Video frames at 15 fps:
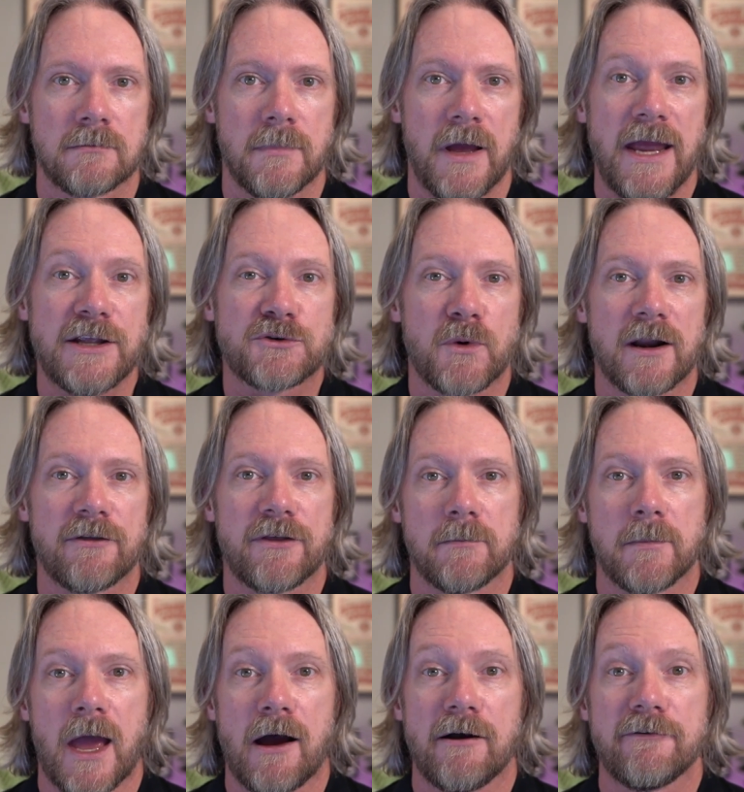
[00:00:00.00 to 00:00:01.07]
Each one of them,
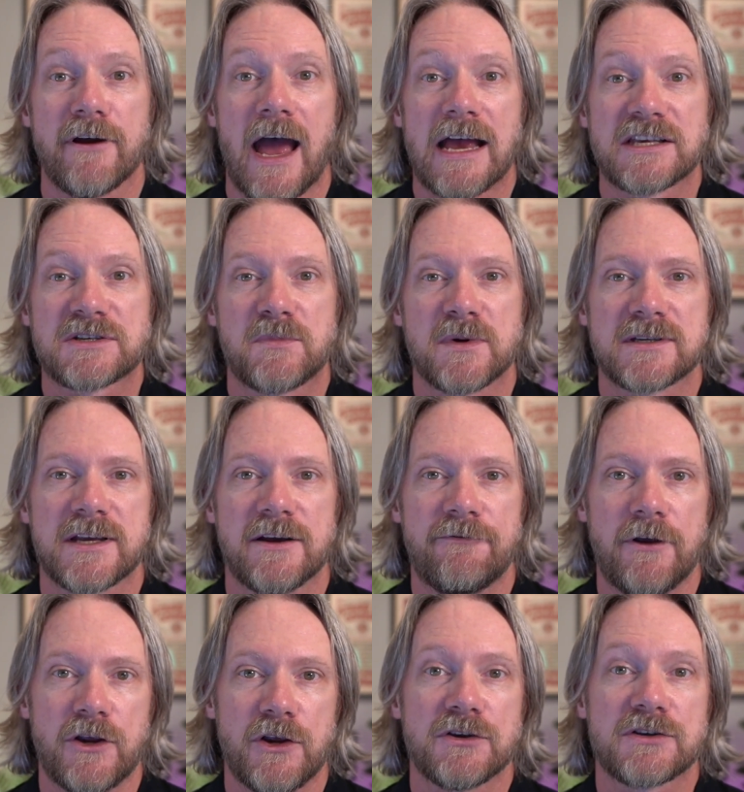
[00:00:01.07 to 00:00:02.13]
however, has
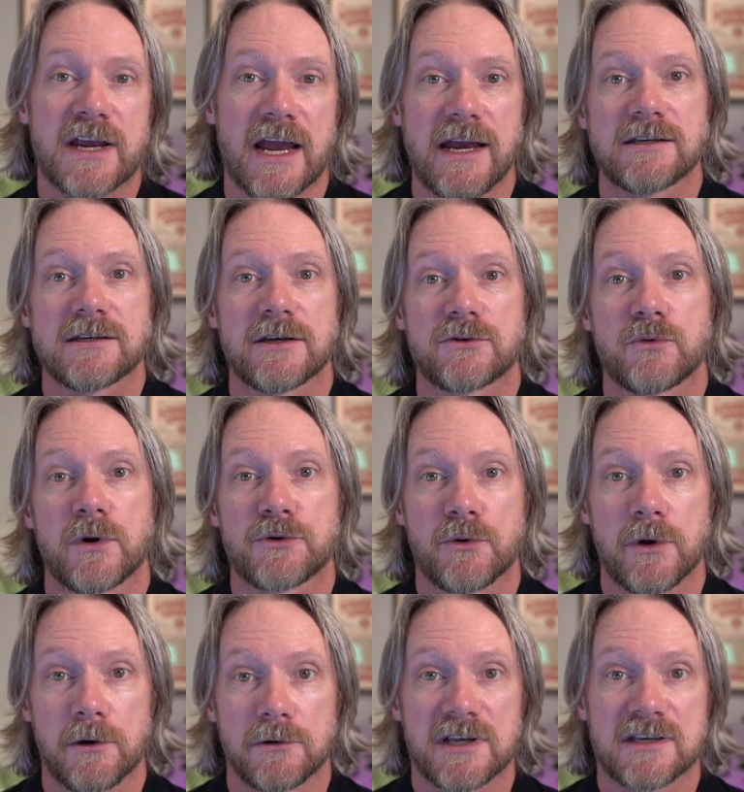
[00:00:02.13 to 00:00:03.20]
specific use cases which we
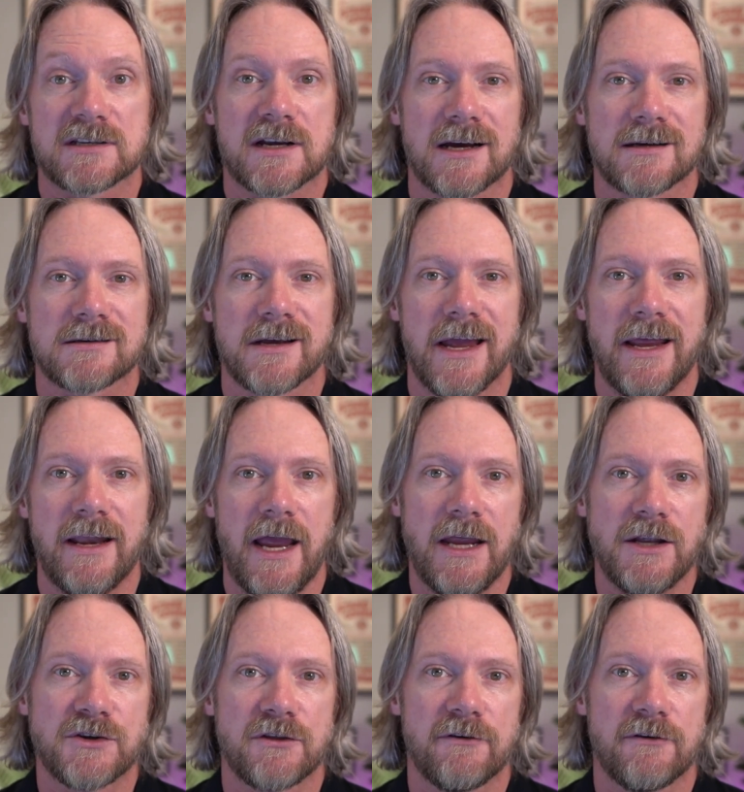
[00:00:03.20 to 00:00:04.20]
will discuss in each of the